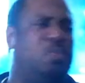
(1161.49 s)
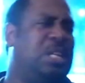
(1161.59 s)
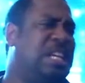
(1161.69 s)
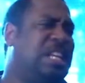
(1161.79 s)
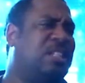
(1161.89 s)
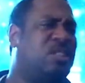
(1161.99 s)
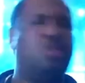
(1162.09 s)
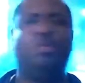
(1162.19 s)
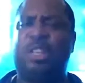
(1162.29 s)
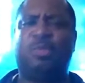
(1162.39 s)
We need
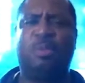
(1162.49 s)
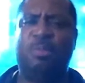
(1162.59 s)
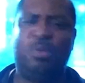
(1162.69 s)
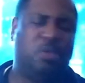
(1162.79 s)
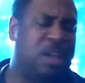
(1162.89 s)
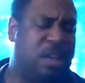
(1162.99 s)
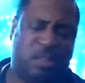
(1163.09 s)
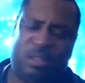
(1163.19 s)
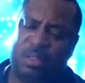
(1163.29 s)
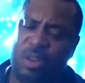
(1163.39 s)
exclusives. That's what moves consoles.